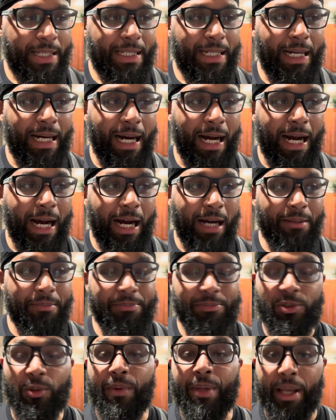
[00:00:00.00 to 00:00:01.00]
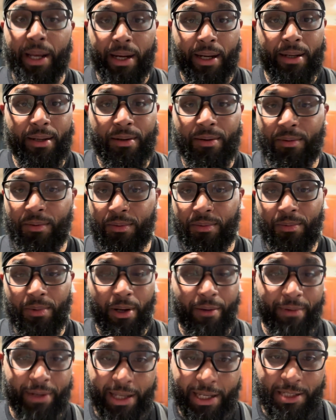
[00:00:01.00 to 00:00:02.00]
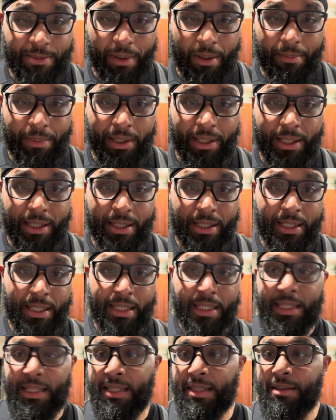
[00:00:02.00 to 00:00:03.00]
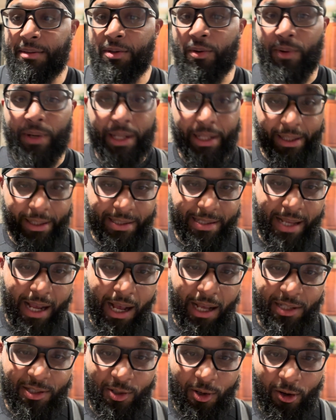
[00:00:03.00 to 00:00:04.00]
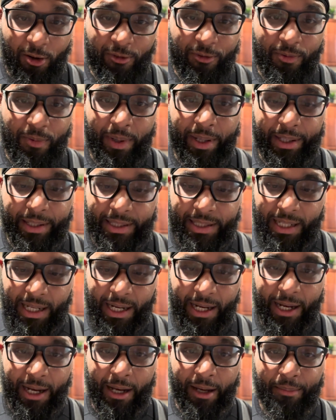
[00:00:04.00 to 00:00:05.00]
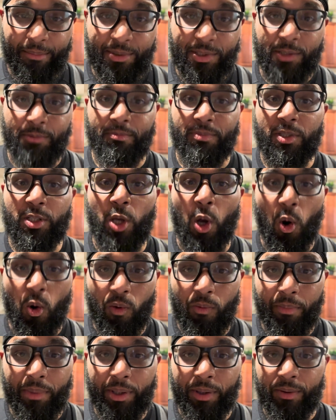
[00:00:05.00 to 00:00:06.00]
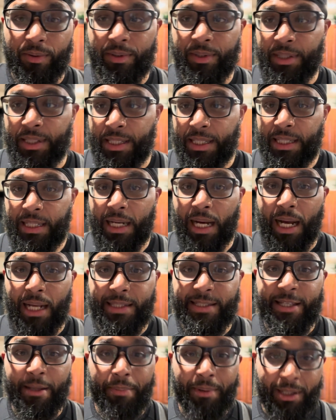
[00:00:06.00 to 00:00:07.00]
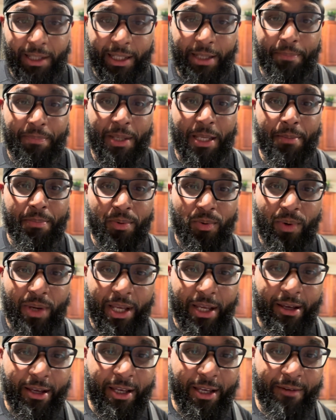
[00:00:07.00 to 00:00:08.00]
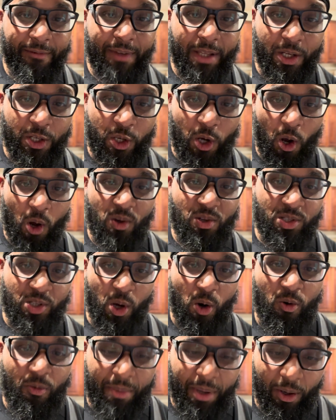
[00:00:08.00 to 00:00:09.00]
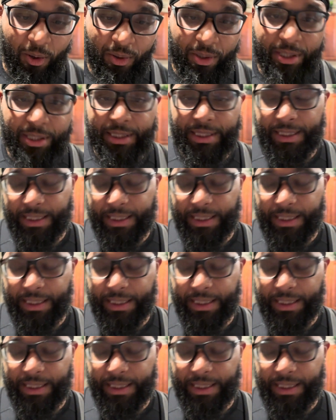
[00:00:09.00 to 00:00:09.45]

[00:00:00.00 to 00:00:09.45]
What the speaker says: yeah, whatever the case may be, going to hit these guys off with some goat milk. Typically, people give their dogs goat milk